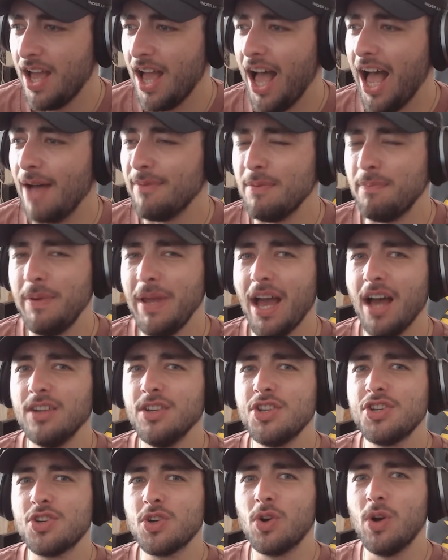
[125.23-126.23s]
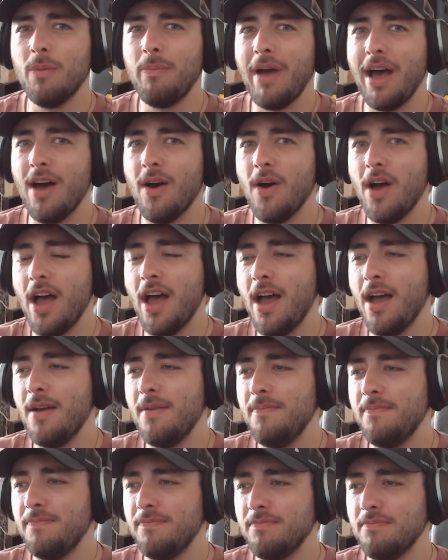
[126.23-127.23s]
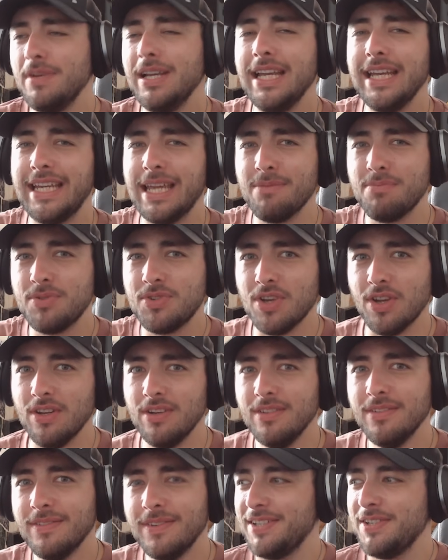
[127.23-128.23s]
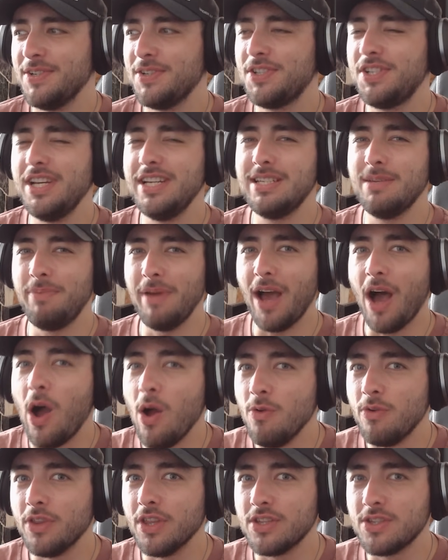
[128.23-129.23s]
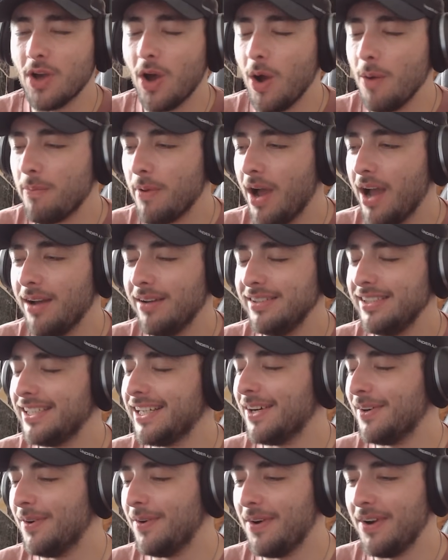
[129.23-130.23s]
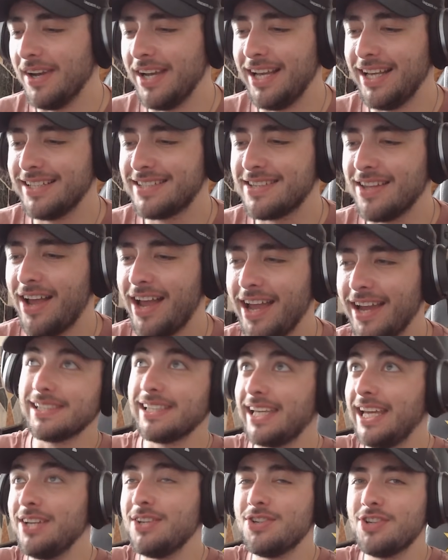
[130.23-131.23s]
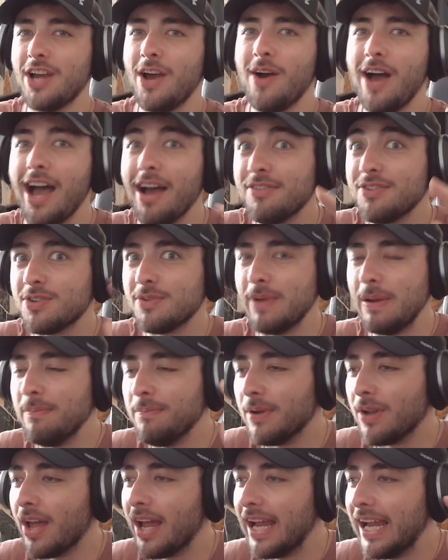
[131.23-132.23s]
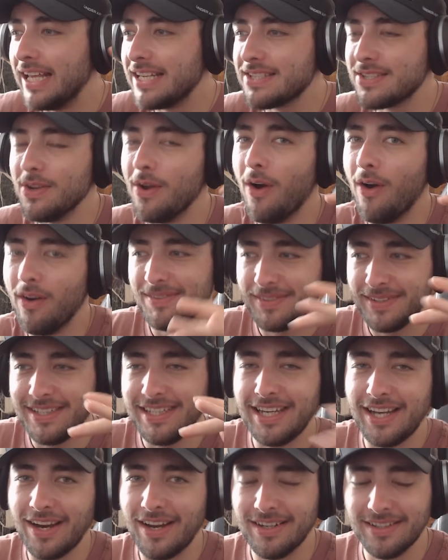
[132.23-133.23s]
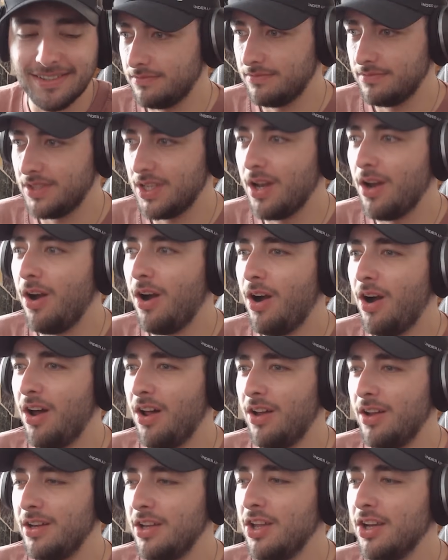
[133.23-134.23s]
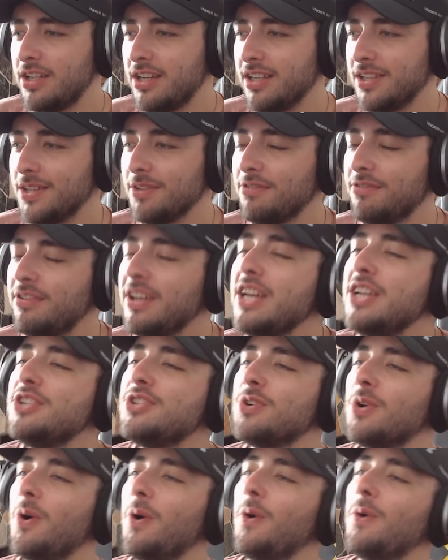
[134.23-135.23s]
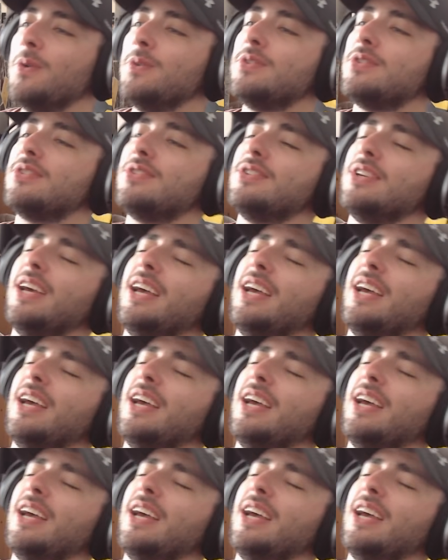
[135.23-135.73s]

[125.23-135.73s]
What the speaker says: I'm a bit unsure about Millie Gibson. She's a bit over the top, but you know what? It's like kids show. I have to remember, like, it's not, you know. Oh, look at the visuals.